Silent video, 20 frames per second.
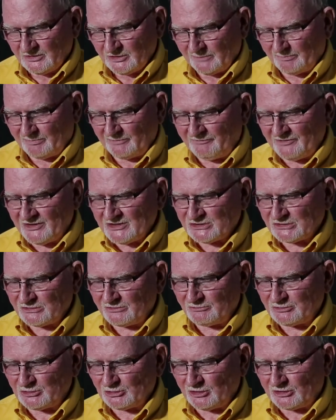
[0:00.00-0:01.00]
The Professor
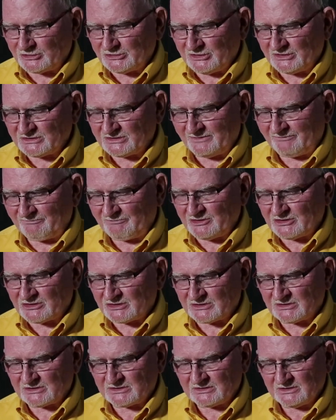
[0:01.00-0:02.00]
of Neurology at St
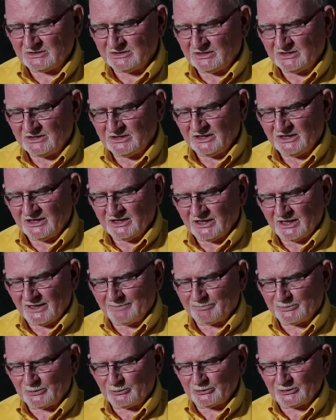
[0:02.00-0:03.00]
Vincent's, a
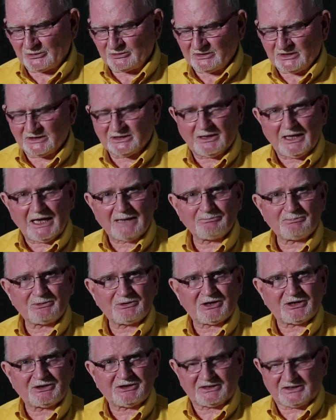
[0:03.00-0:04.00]
brilliant and
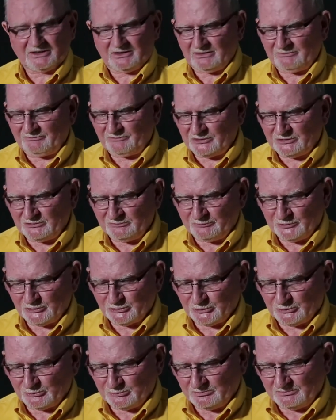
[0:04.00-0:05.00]
empathetic
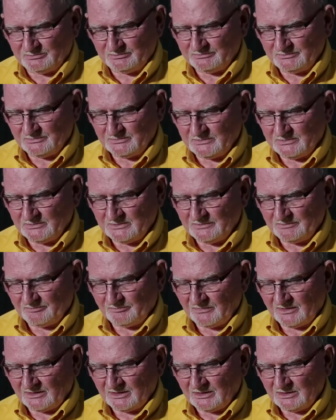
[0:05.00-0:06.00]
individual.
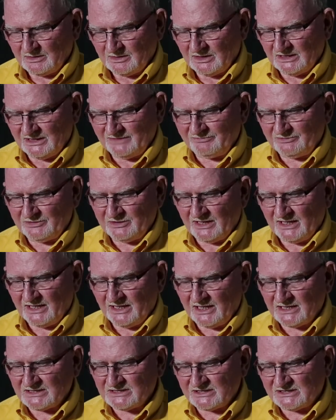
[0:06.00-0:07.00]
He even
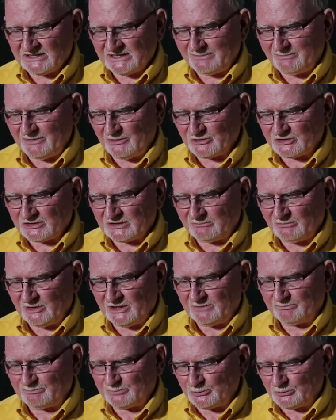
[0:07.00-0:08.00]
ends his emails to
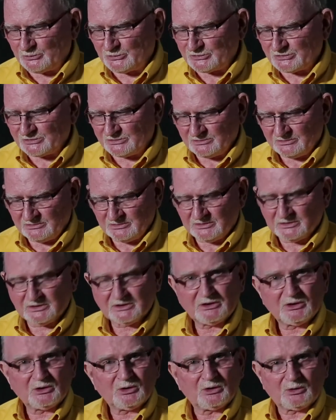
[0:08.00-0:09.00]
me, Bruce.
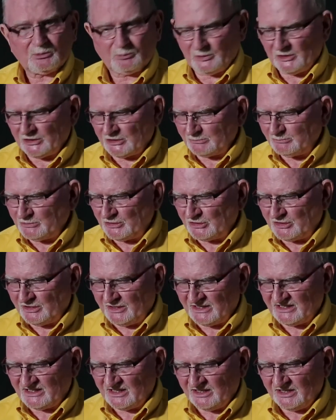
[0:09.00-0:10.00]
We
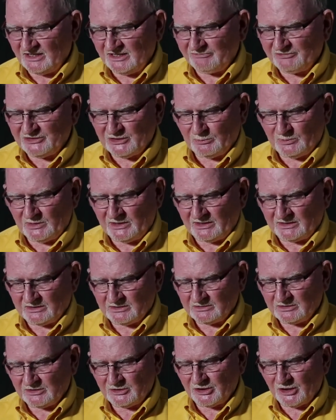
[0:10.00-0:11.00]
communicate every
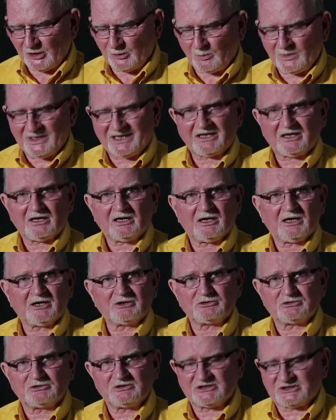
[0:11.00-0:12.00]
week, now week
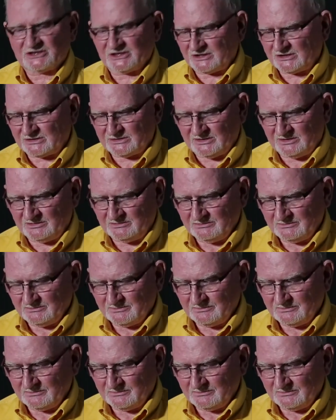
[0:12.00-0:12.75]
160.